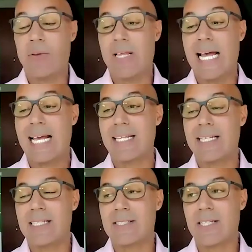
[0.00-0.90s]
no, that
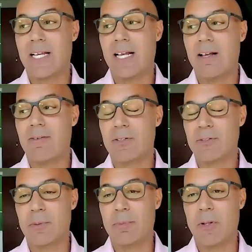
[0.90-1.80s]
is uh,
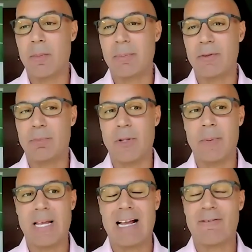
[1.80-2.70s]
first of all, me, we blow
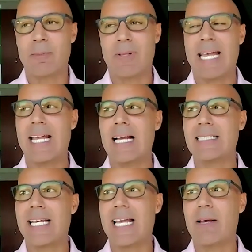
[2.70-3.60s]
me. I wrote
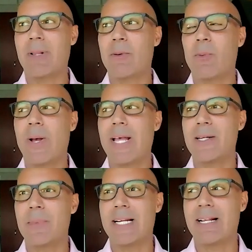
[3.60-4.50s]
AIDA. I'm like, wait
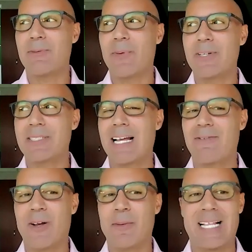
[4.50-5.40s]
a minute, where's that
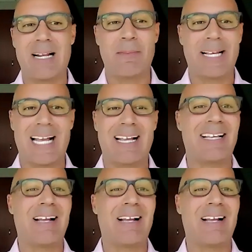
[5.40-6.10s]
from? And then I'm like, I,